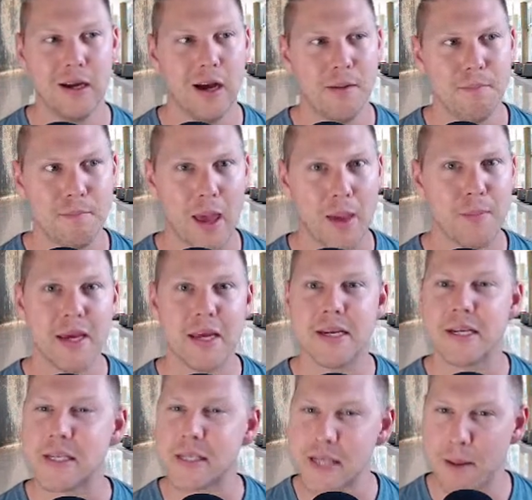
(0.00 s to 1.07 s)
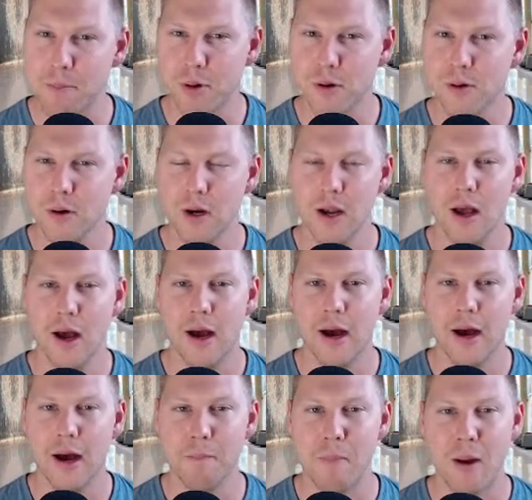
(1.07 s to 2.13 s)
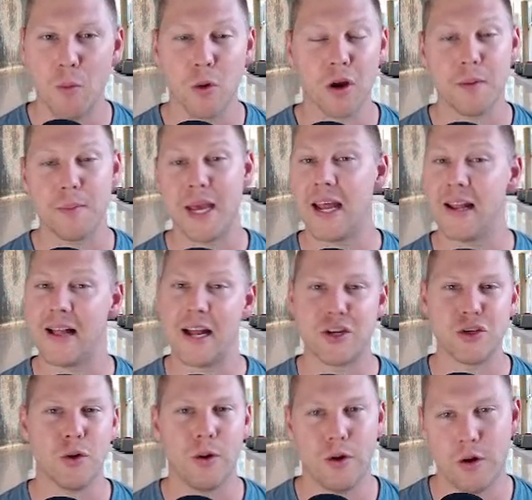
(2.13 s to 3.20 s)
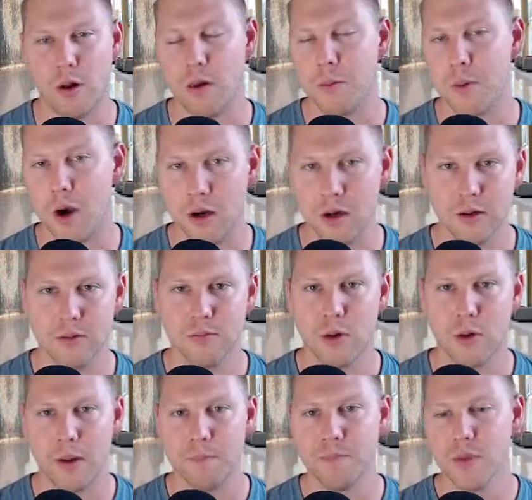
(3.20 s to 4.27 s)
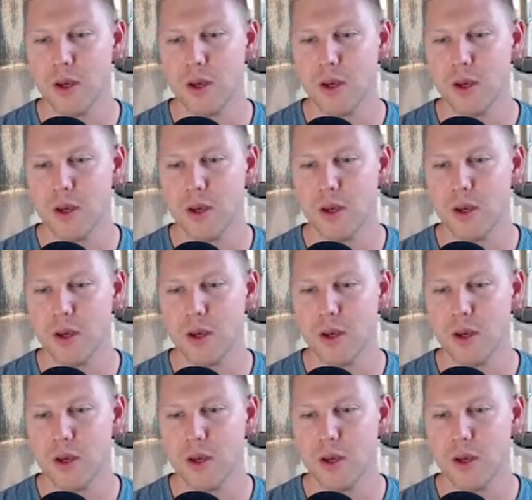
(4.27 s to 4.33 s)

maybe in December, and we're going to be hitting that $200 mark, right?